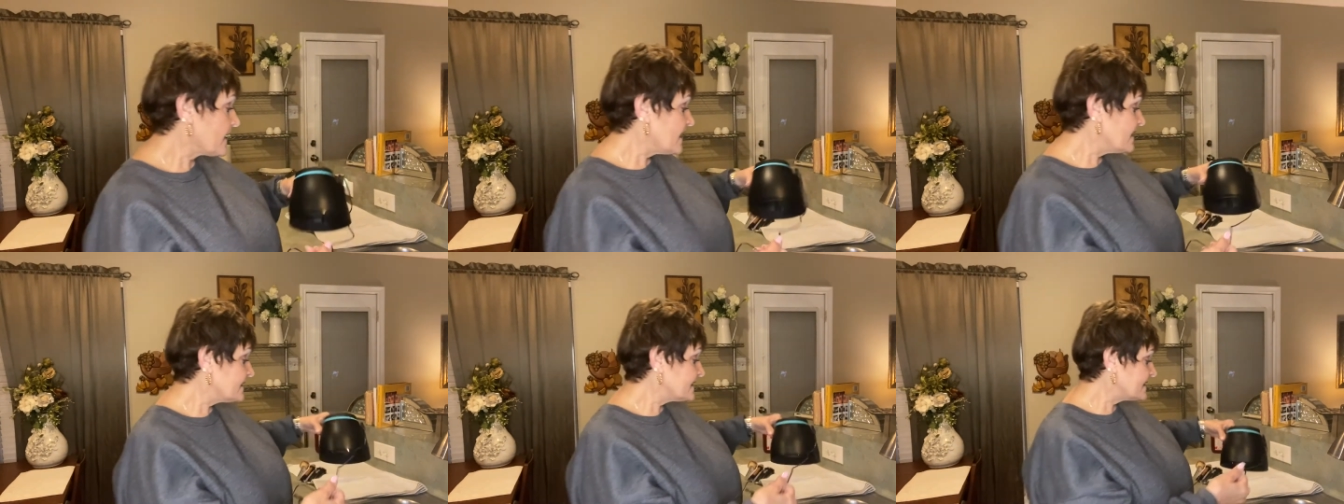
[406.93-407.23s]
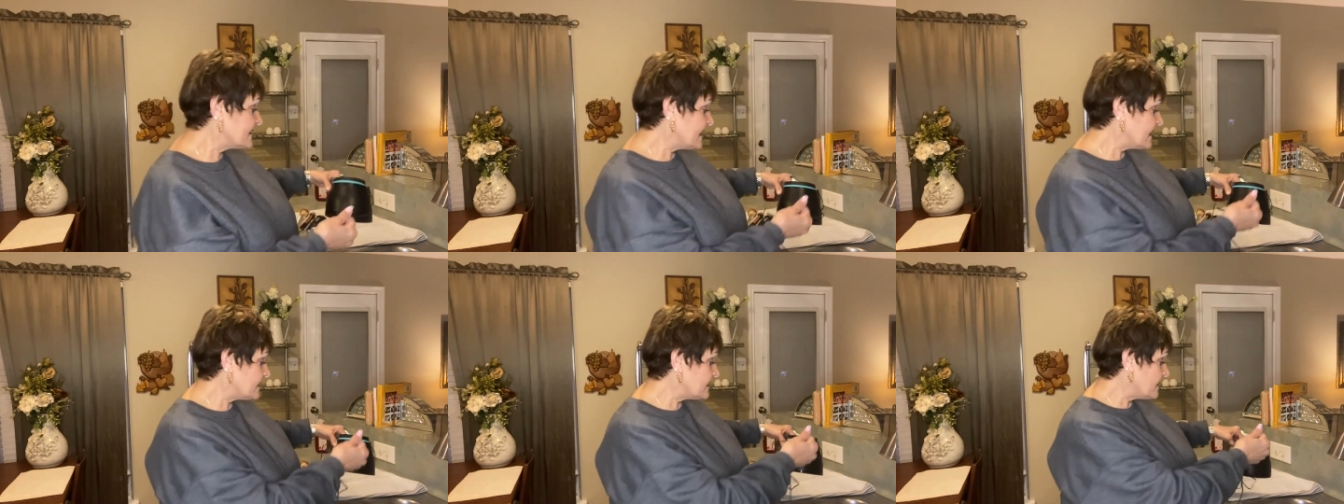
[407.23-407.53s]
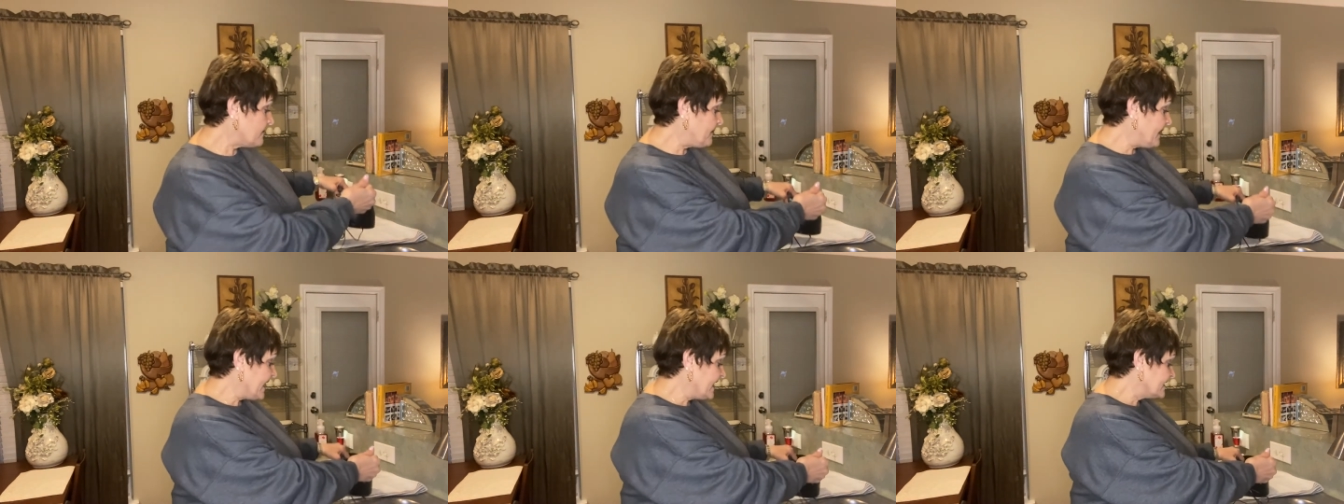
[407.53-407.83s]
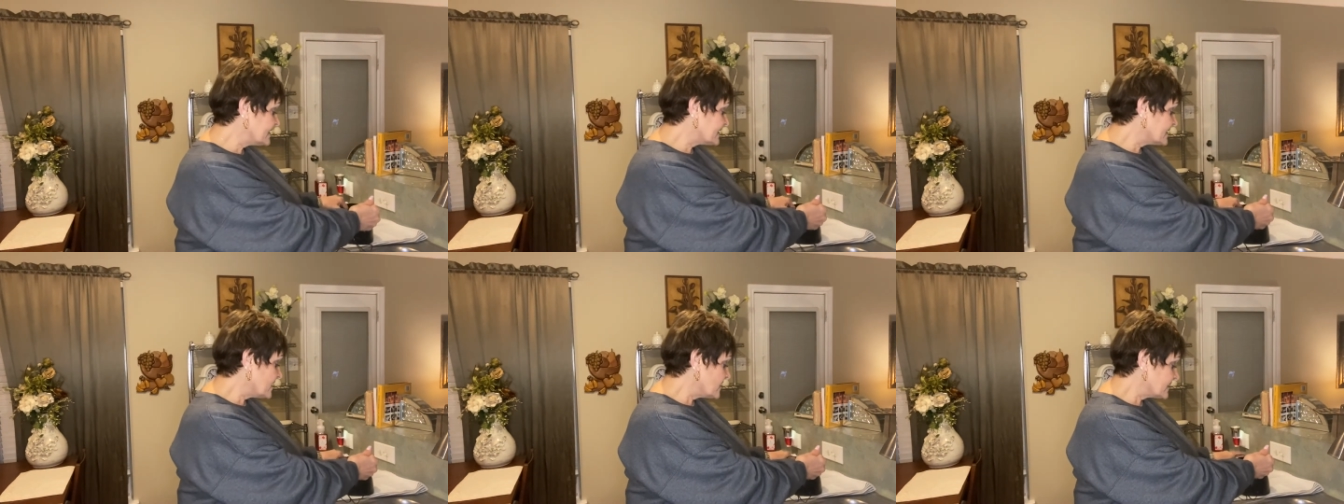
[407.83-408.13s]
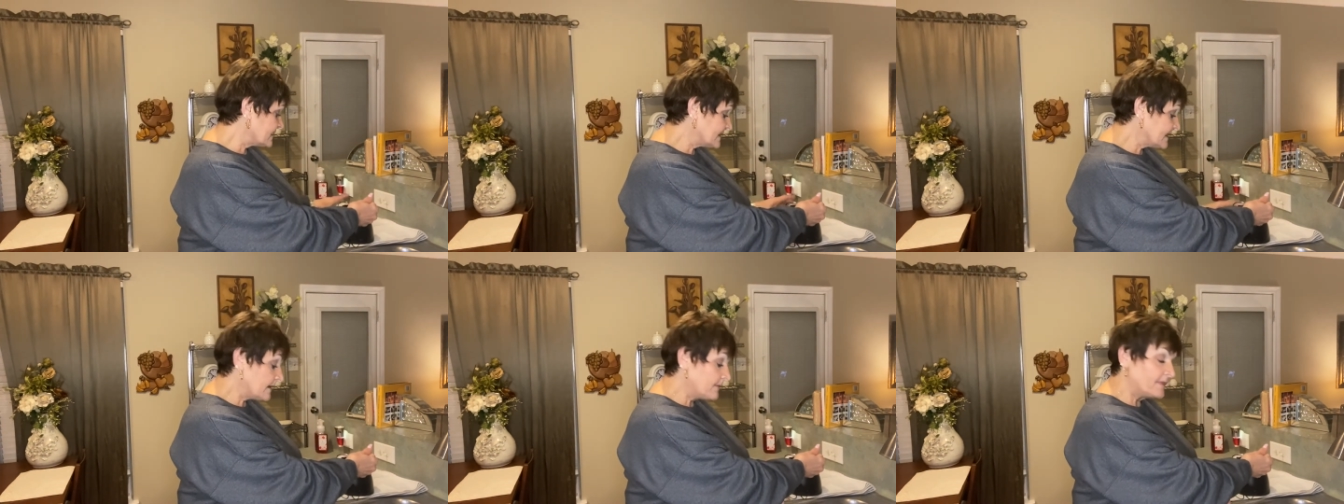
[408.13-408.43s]
Set the base
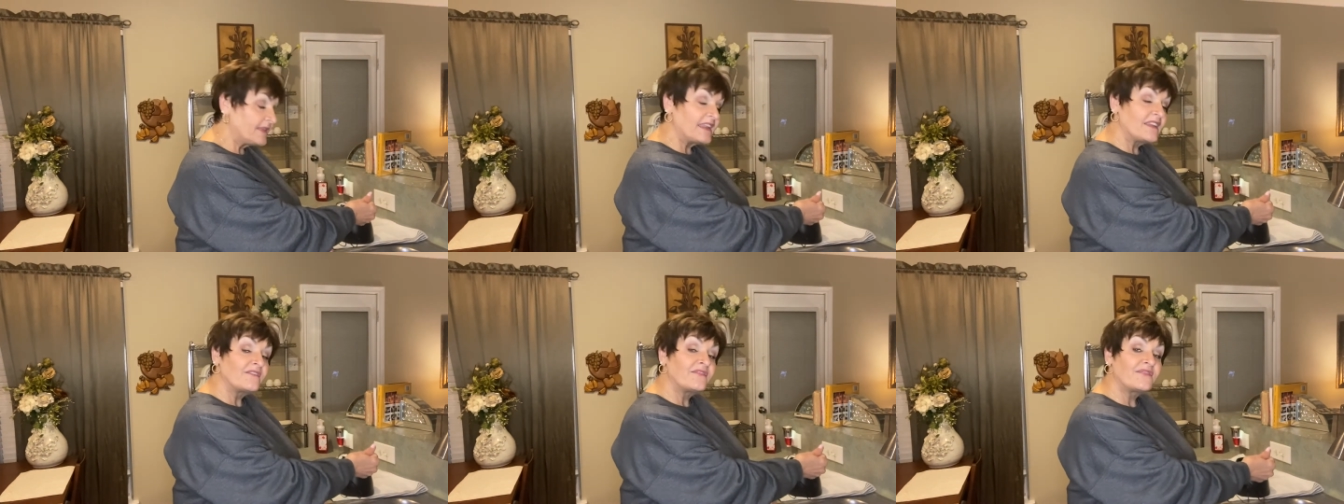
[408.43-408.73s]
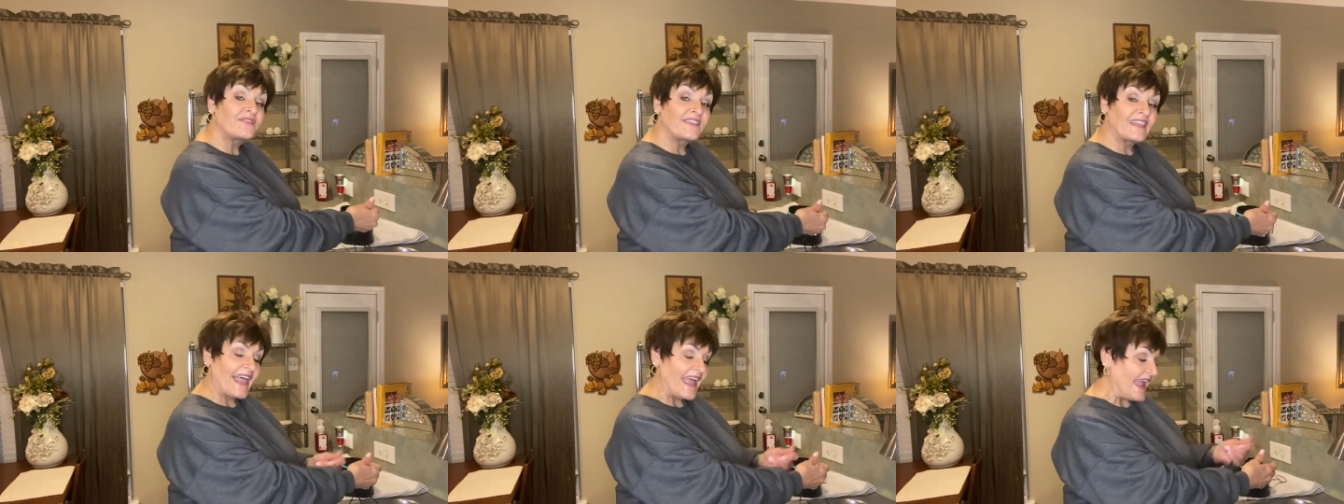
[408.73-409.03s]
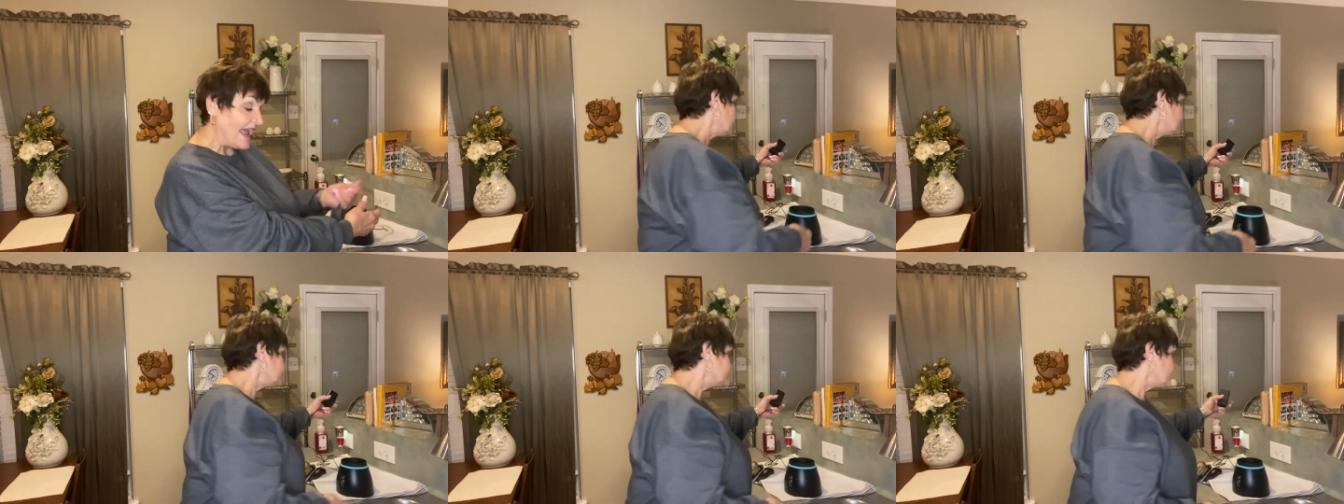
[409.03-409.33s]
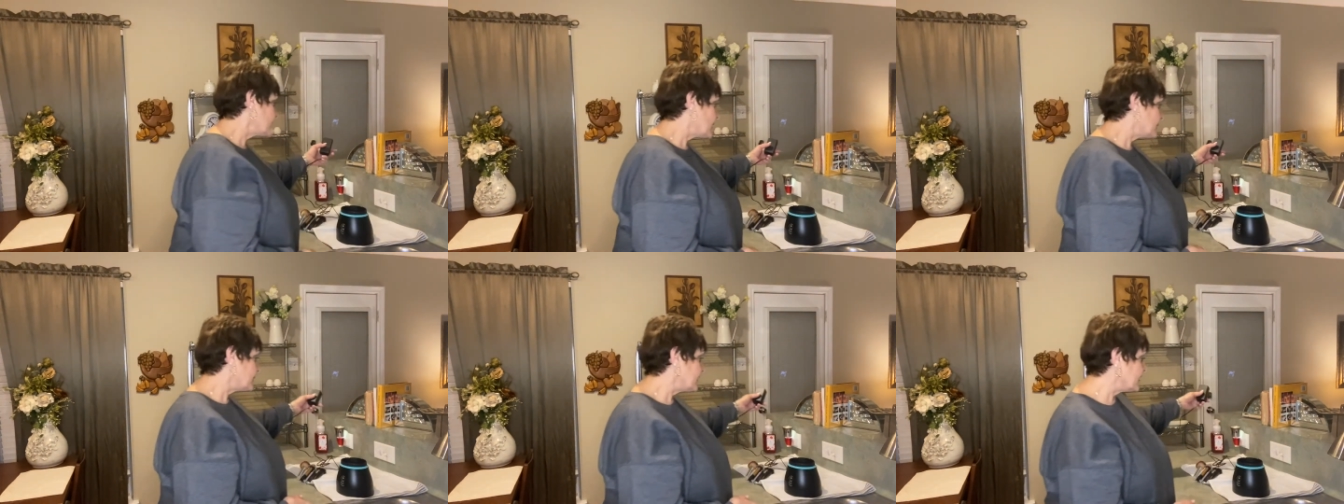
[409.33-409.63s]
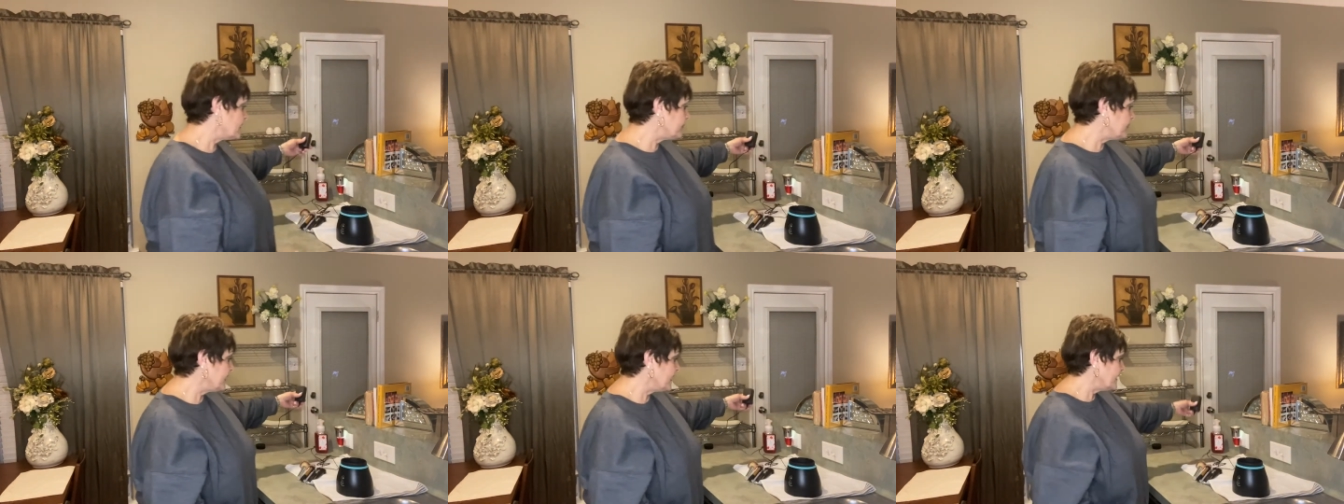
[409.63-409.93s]
on something flat. I'm going
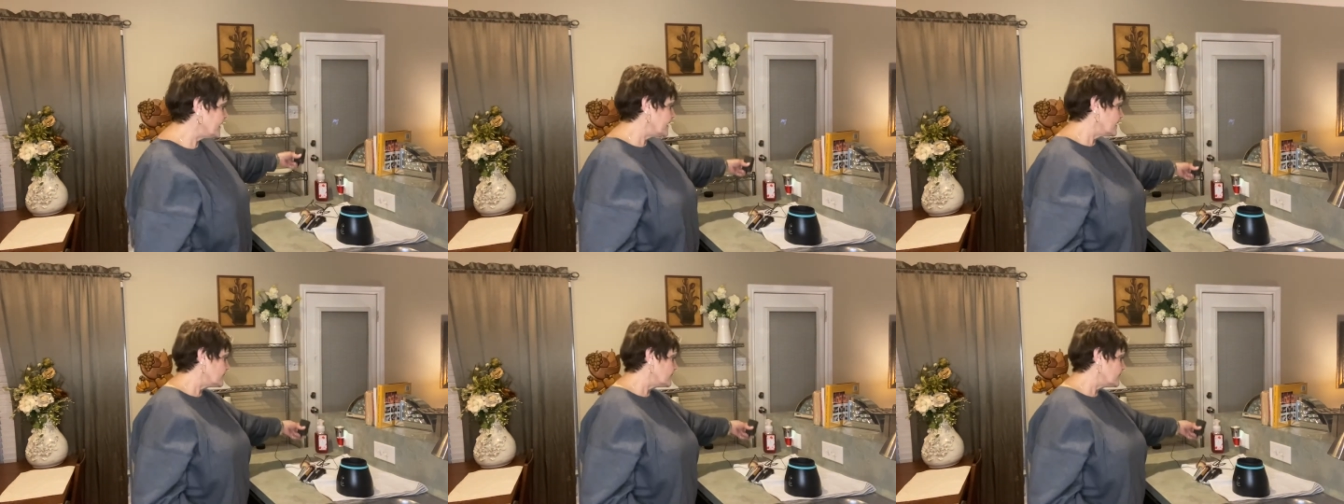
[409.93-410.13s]
to plug in